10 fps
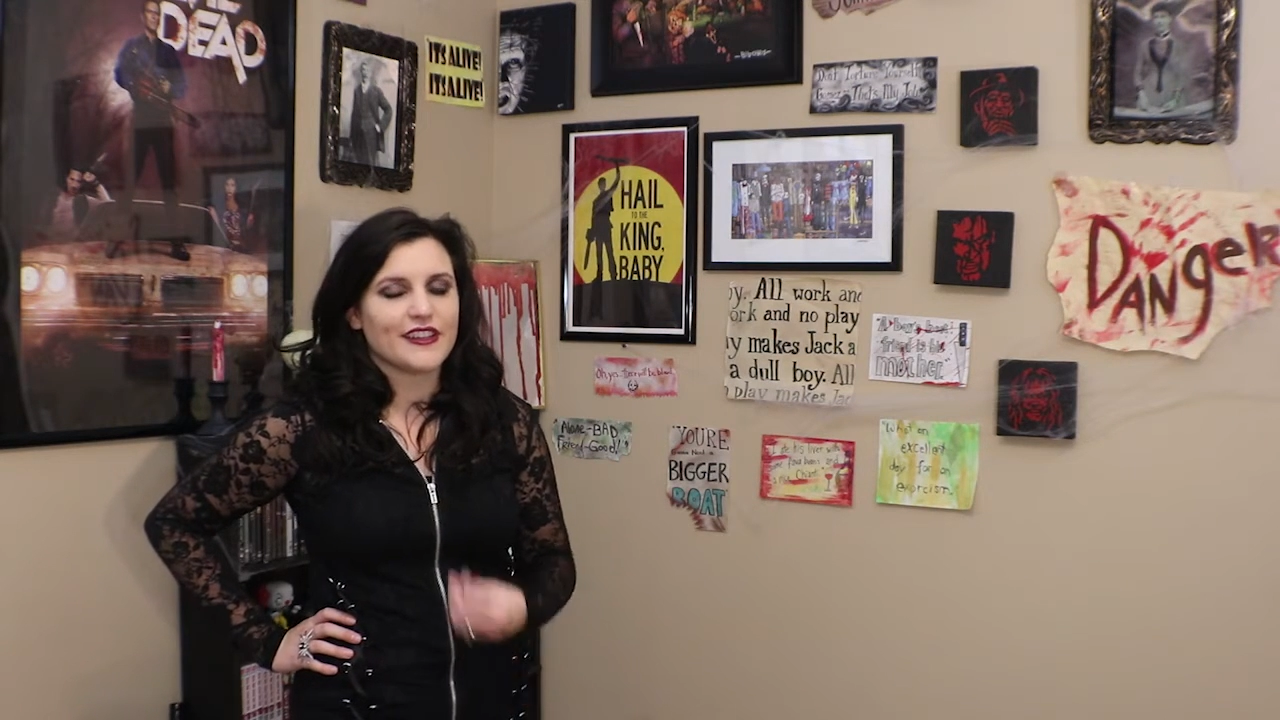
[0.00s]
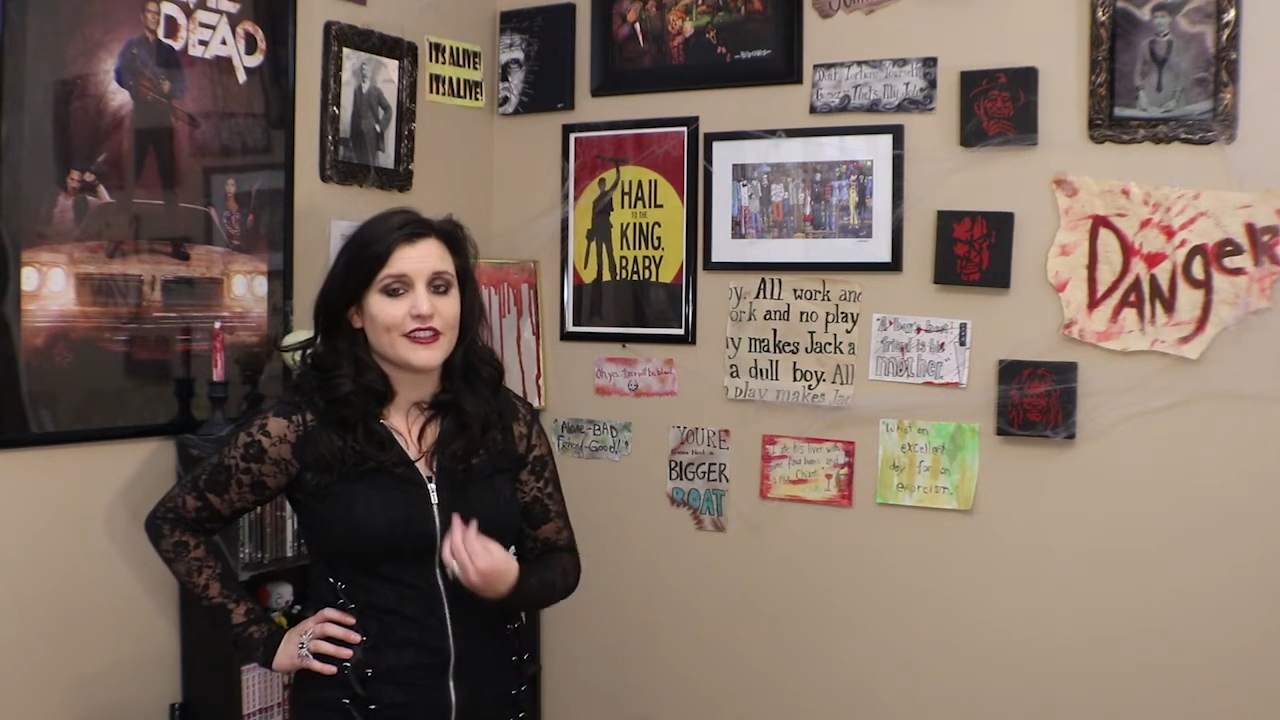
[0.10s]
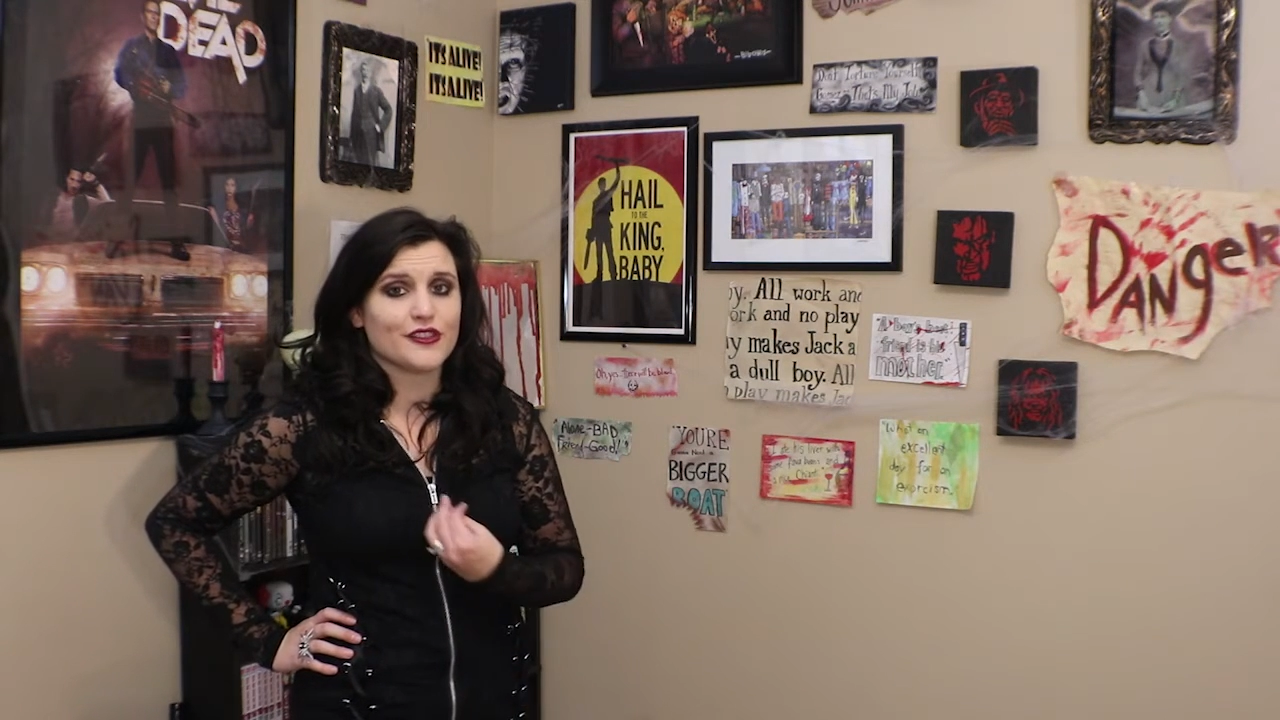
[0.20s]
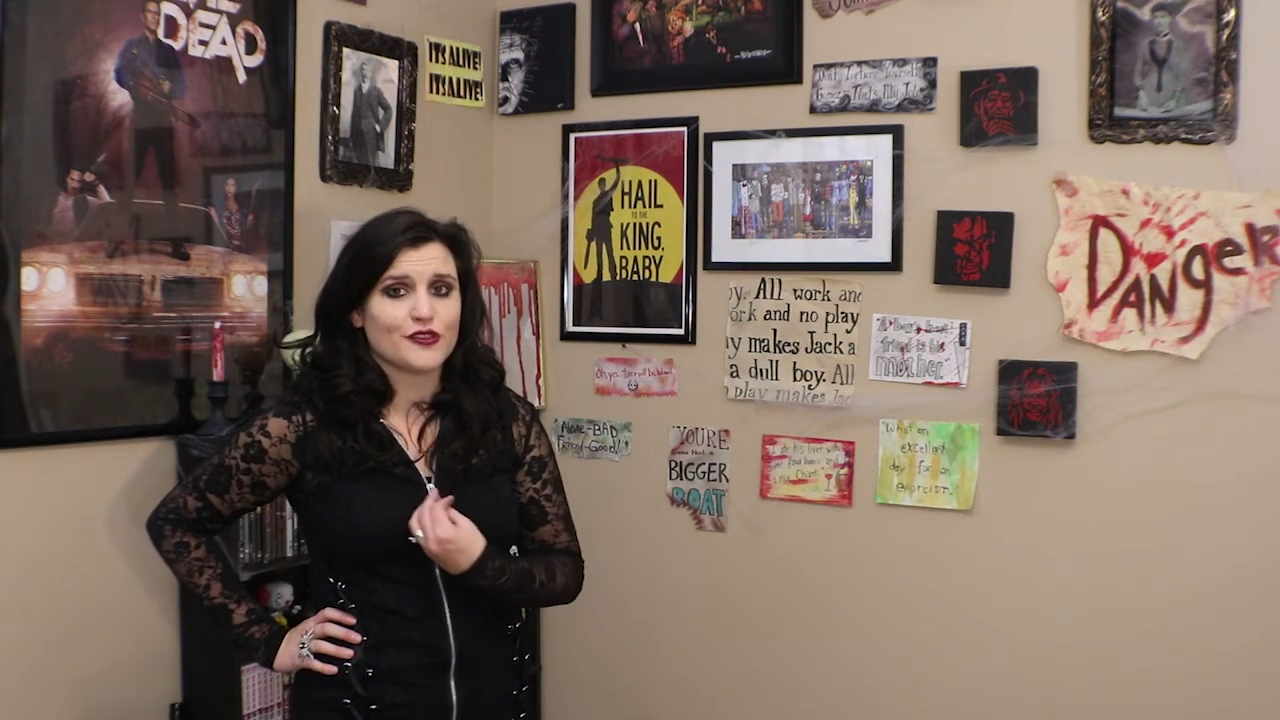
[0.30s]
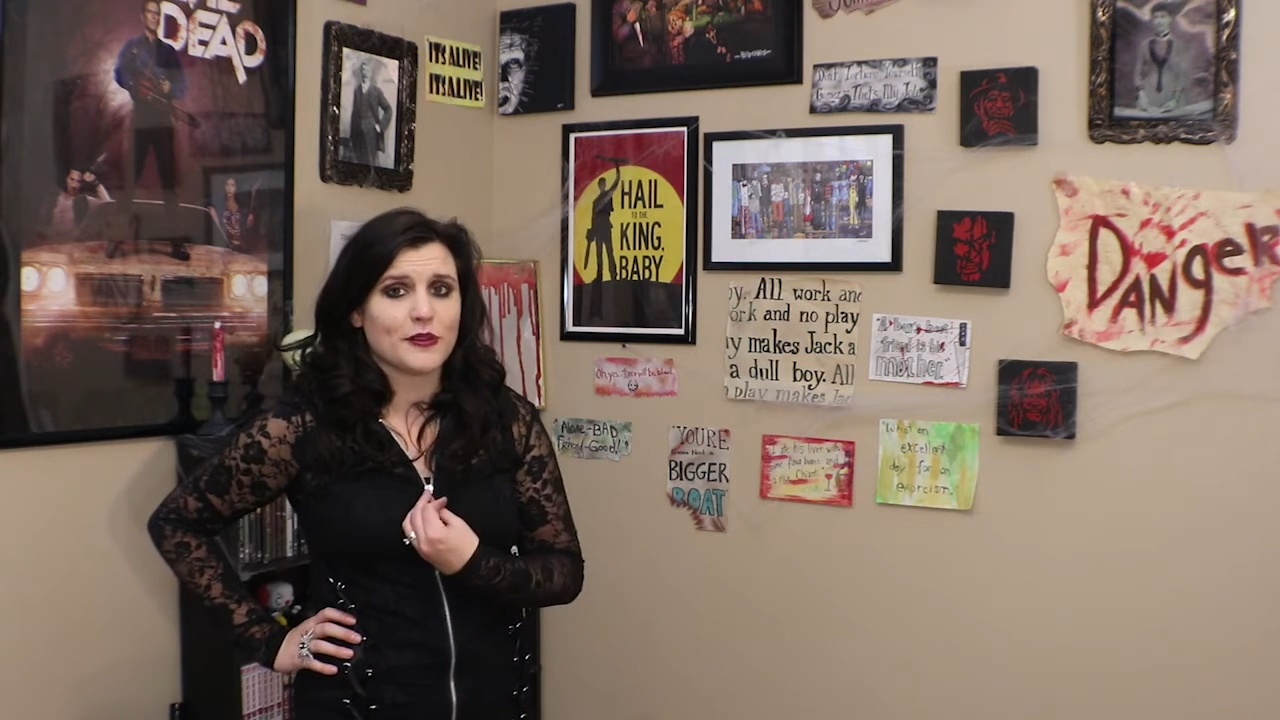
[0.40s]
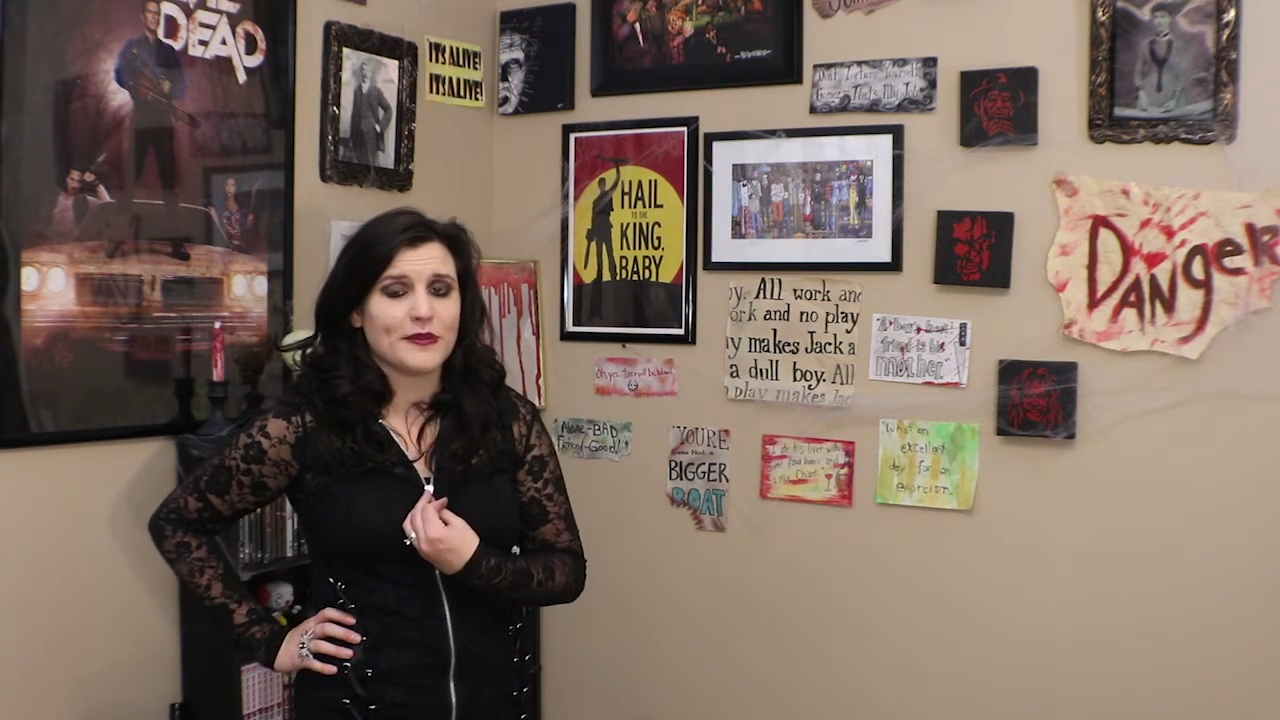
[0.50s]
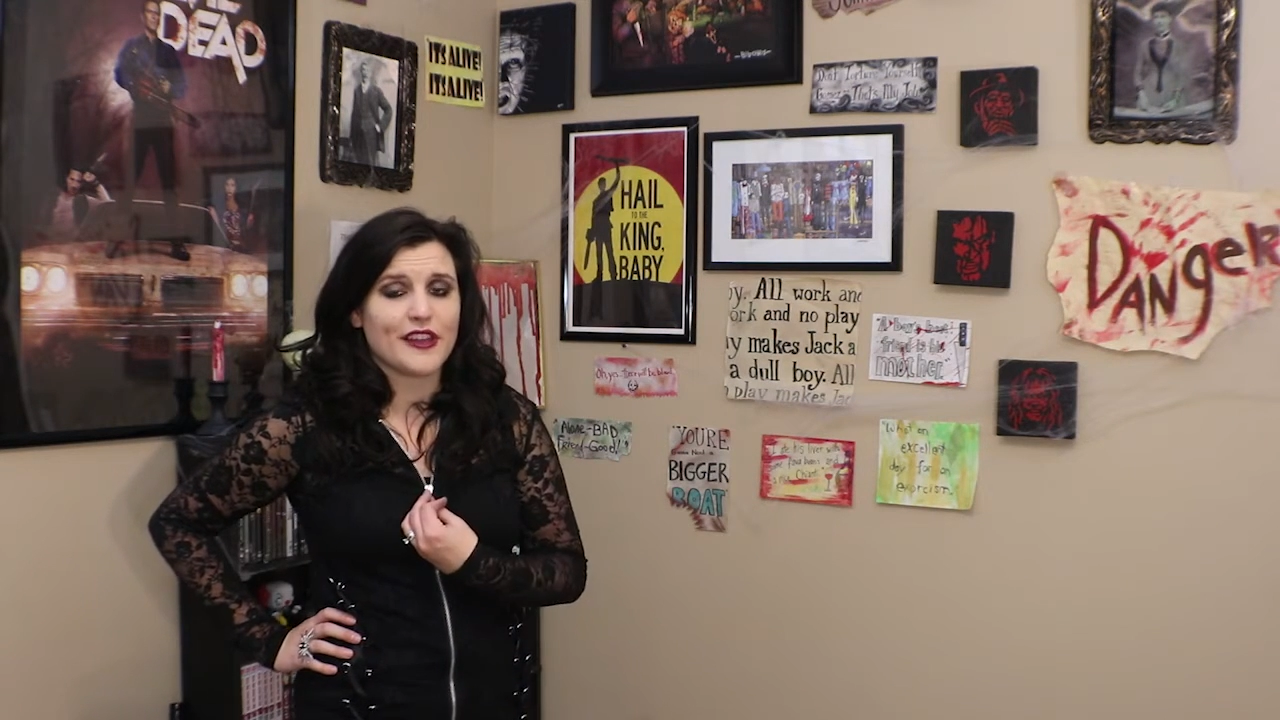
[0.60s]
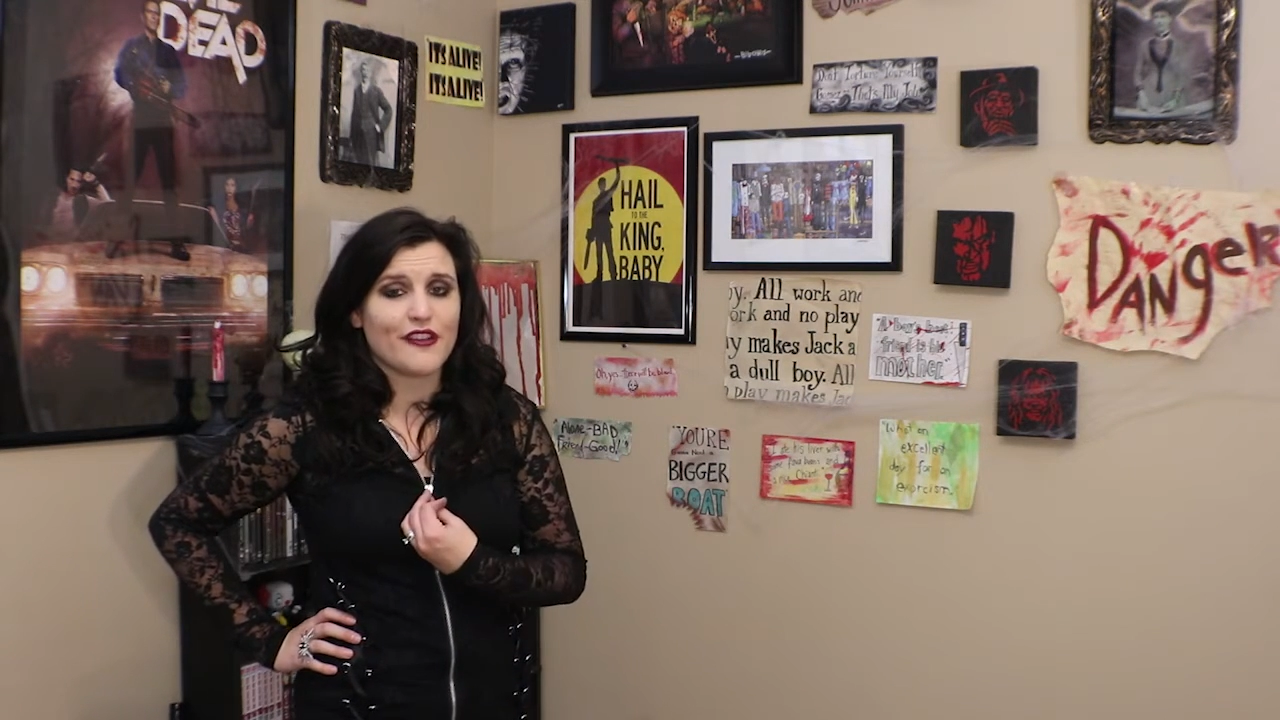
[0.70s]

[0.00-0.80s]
it extremely